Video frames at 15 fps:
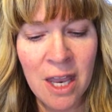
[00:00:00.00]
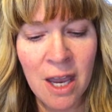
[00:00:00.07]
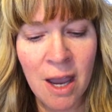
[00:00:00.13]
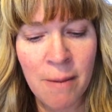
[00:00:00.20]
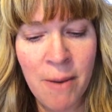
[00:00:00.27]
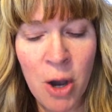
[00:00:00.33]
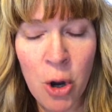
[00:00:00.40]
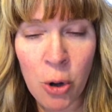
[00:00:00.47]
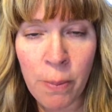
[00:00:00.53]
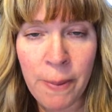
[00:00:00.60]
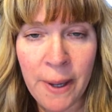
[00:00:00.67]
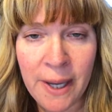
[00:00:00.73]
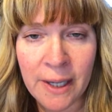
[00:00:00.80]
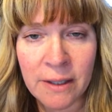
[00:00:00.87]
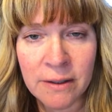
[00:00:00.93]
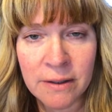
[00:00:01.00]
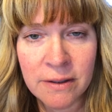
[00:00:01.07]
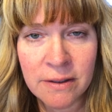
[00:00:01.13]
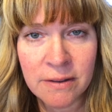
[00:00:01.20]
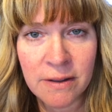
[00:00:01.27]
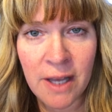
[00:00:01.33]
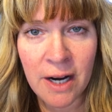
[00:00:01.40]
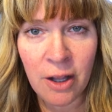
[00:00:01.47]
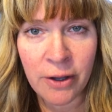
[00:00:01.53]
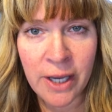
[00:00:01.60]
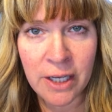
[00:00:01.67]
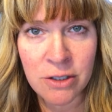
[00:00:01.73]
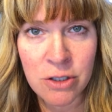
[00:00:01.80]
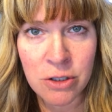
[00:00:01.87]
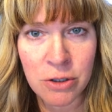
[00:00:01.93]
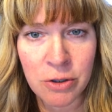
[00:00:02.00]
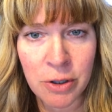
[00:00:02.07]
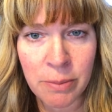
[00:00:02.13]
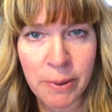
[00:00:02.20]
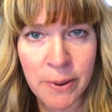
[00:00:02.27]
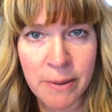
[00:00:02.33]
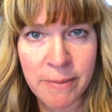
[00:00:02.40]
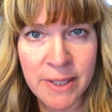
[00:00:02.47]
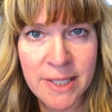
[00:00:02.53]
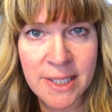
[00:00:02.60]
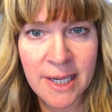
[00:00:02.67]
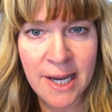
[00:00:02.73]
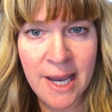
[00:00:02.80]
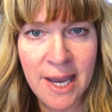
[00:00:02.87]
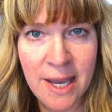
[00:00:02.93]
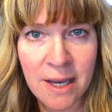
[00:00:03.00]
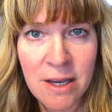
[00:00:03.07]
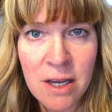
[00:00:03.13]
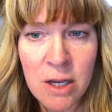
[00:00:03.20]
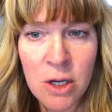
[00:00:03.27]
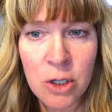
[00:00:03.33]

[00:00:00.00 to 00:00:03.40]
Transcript: I'm hoping that I'll get a sooner appointment today.